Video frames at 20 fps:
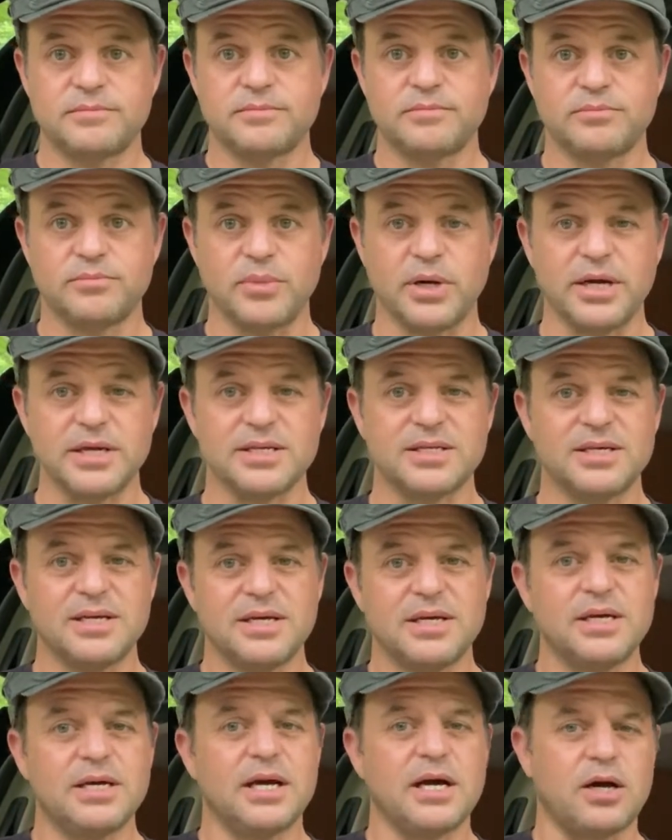But
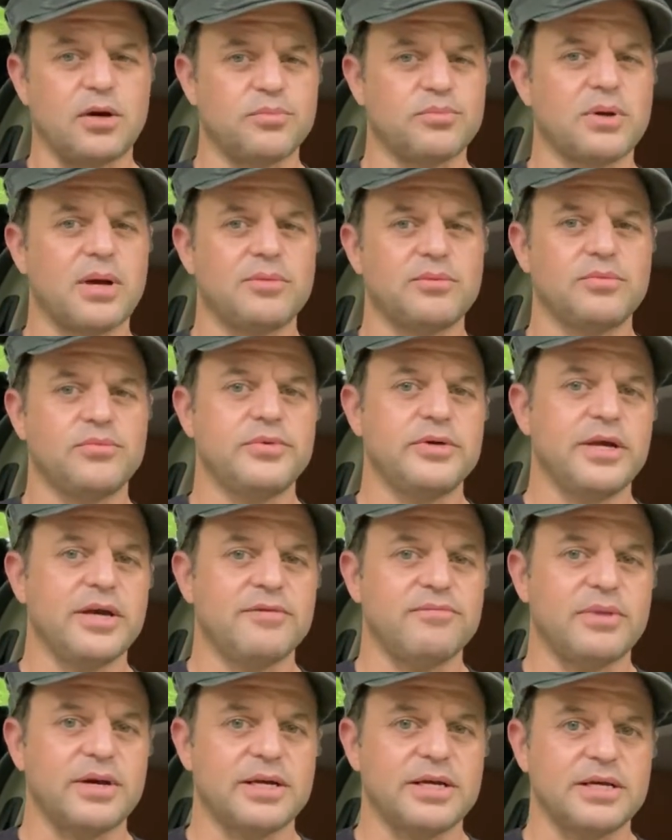I'll probably
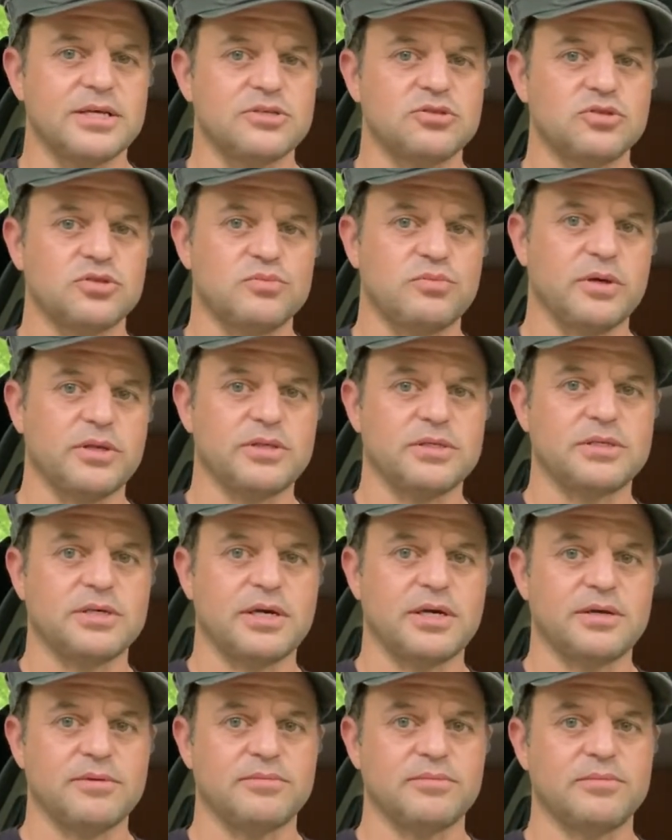have my answers by the
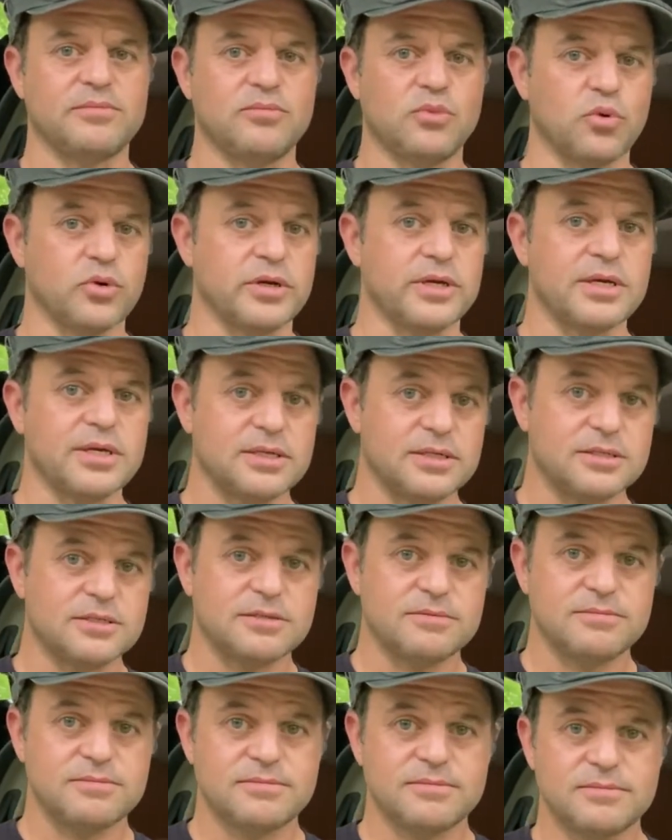time morning hits.